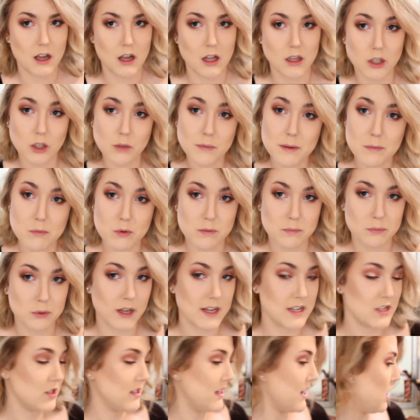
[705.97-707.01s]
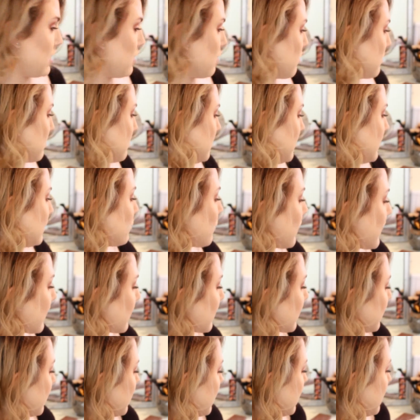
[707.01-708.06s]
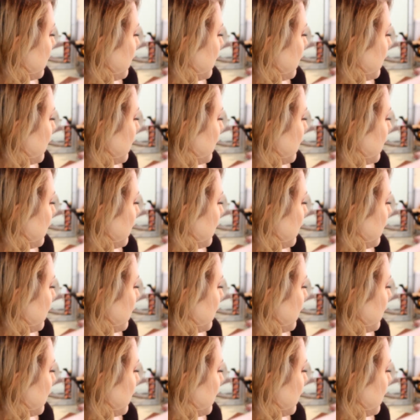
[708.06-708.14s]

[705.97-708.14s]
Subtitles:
a little bit more blush than I normally wear